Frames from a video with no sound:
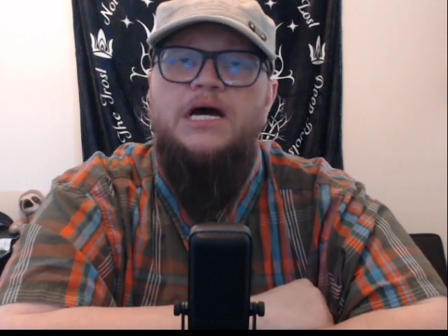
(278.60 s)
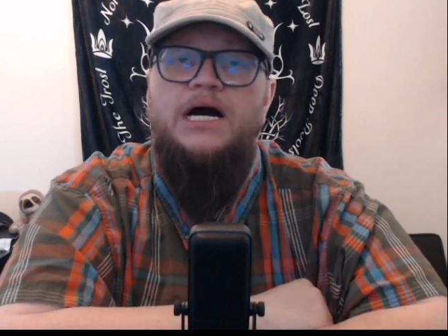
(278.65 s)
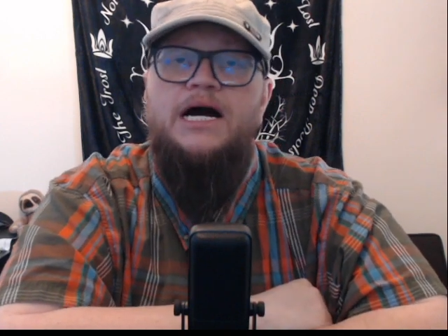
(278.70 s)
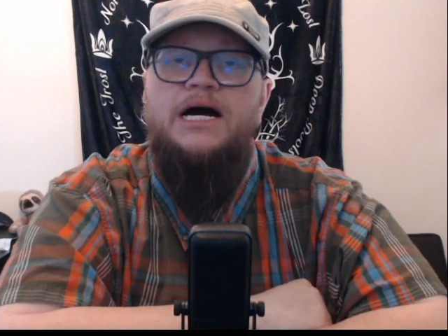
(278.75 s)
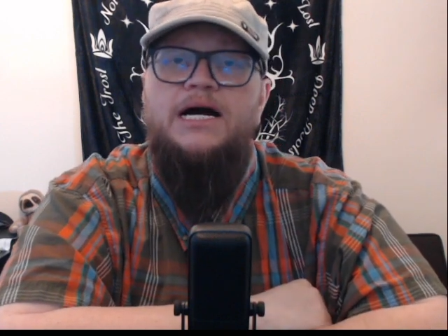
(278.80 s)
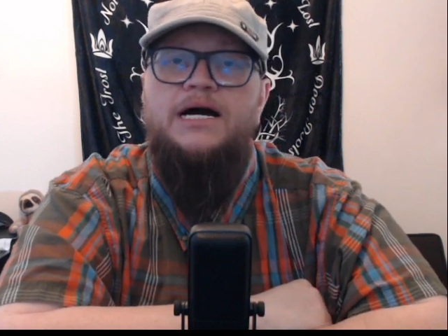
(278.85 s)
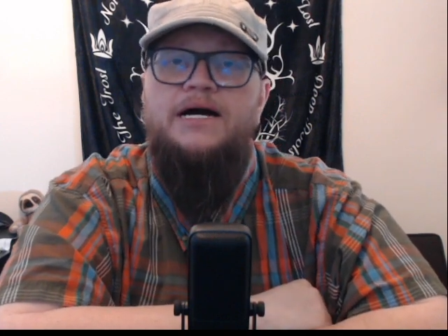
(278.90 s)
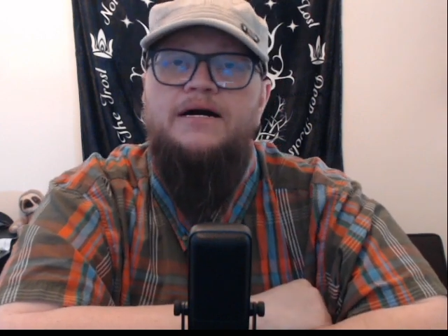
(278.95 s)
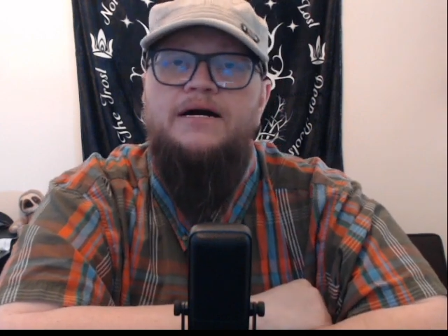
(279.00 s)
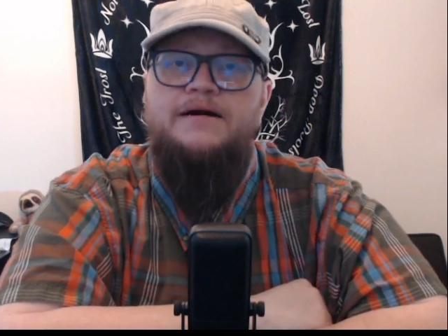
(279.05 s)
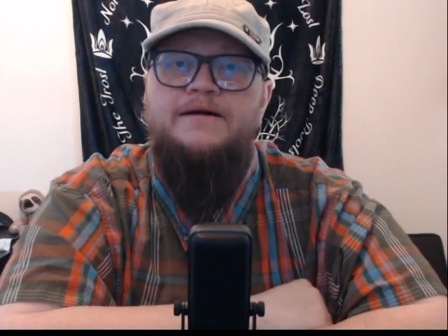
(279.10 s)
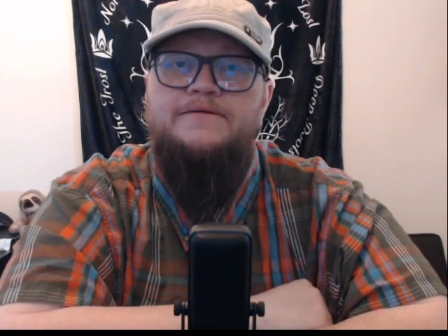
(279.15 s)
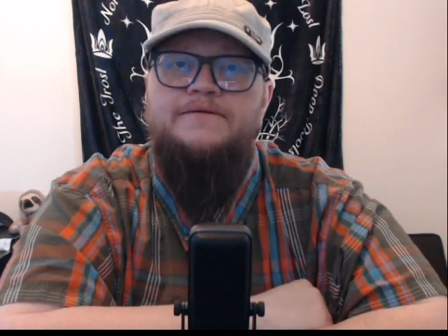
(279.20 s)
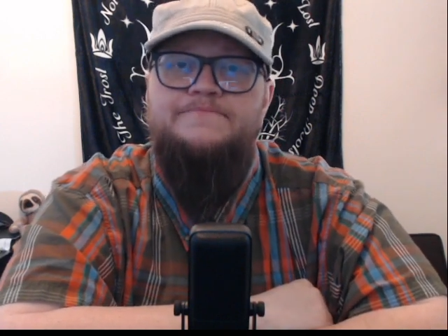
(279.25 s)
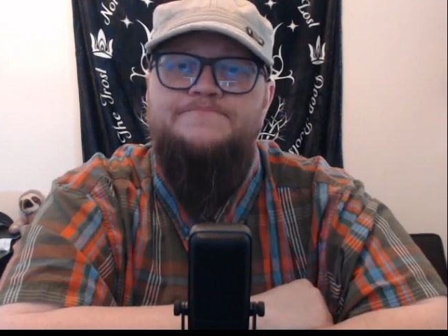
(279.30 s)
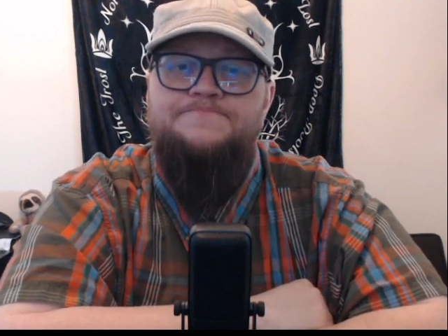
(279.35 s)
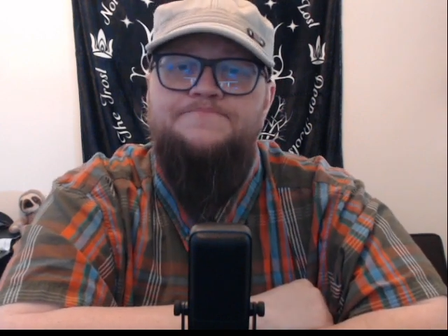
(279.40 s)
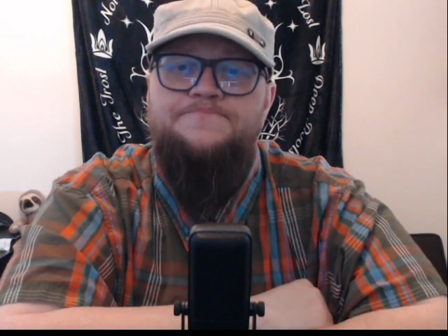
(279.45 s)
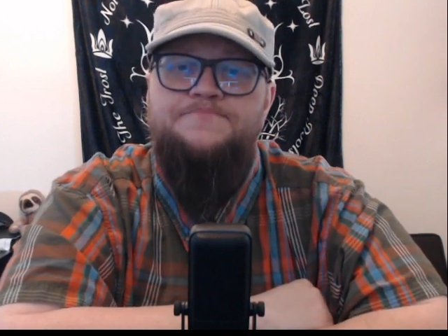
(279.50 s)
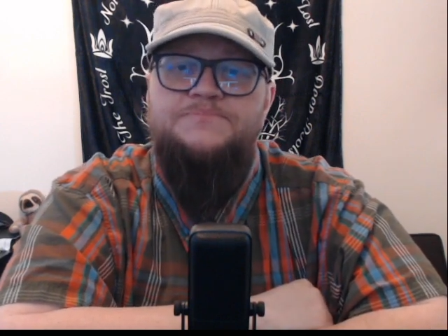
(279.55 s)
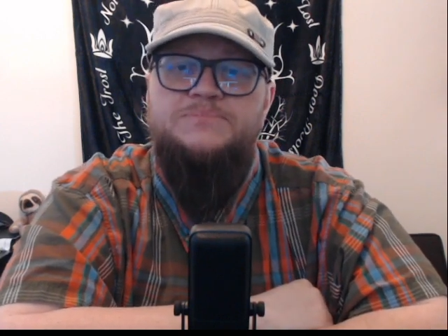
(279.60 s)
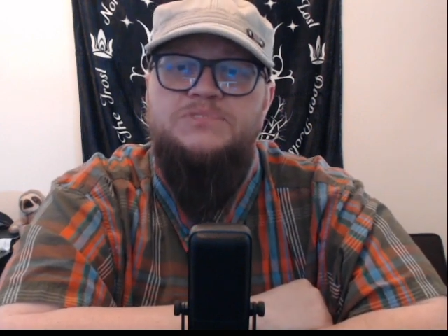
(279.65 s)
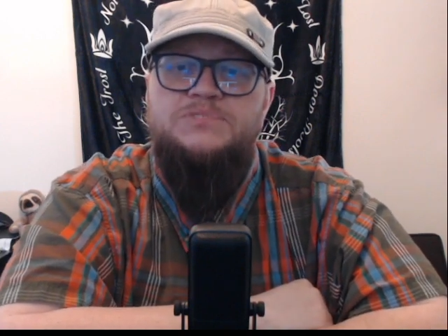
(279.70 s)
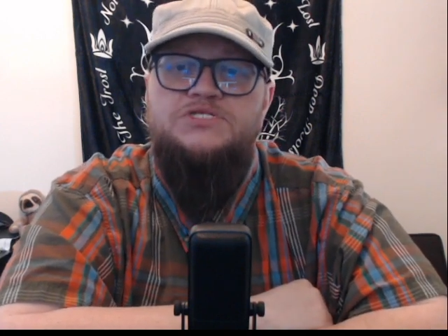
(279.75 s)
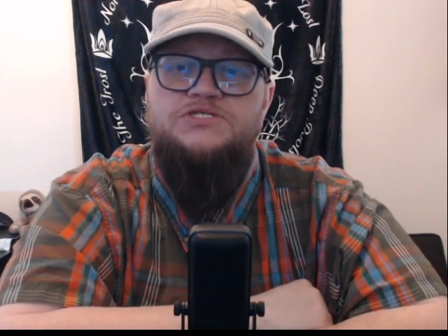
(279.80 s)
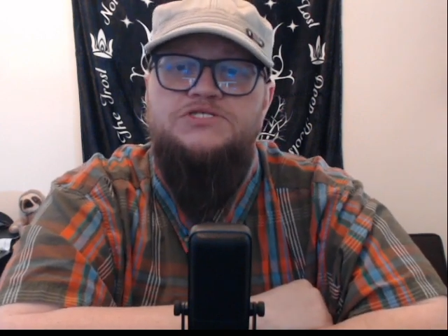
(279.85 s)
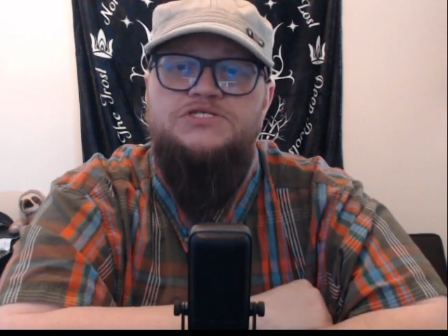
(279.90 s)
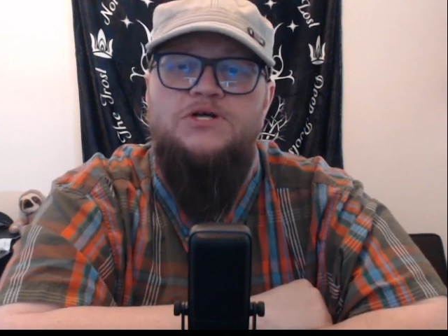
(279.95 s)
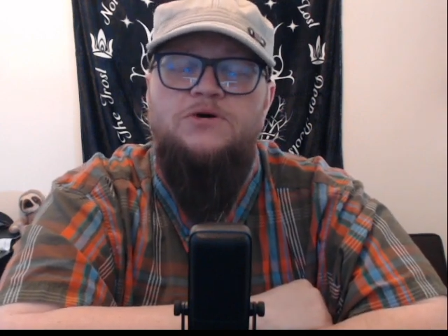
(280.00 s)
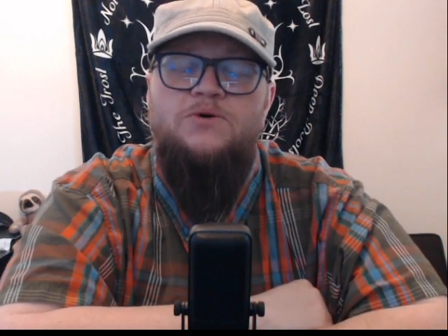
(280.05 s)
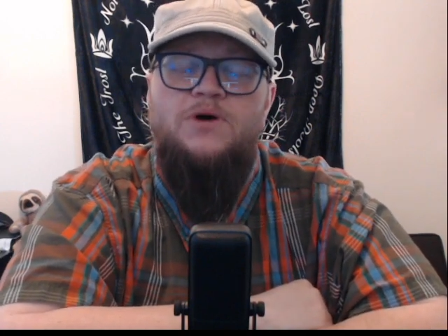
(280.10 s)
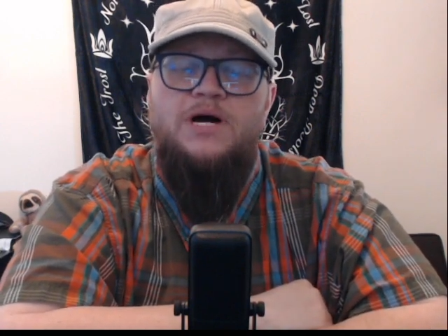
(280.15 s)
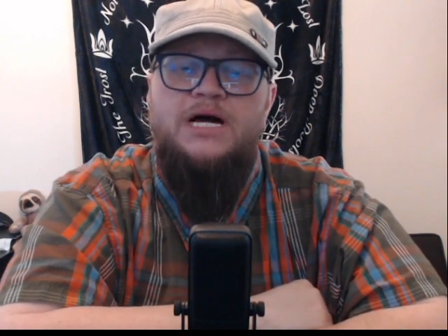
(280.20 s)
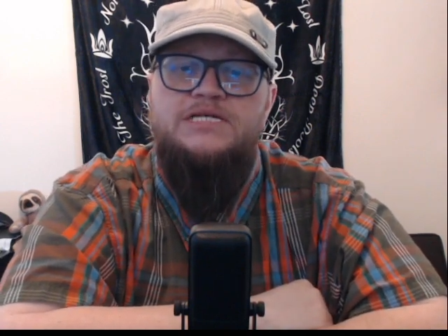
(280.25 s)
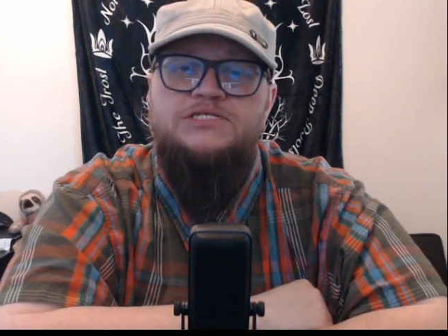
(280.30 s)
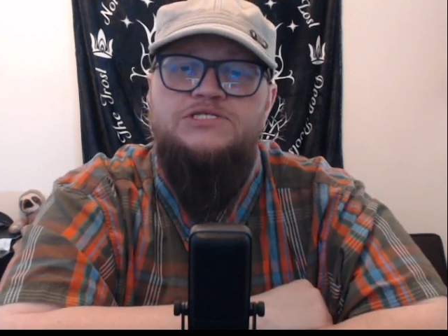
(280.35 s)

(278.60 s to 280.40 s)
um, so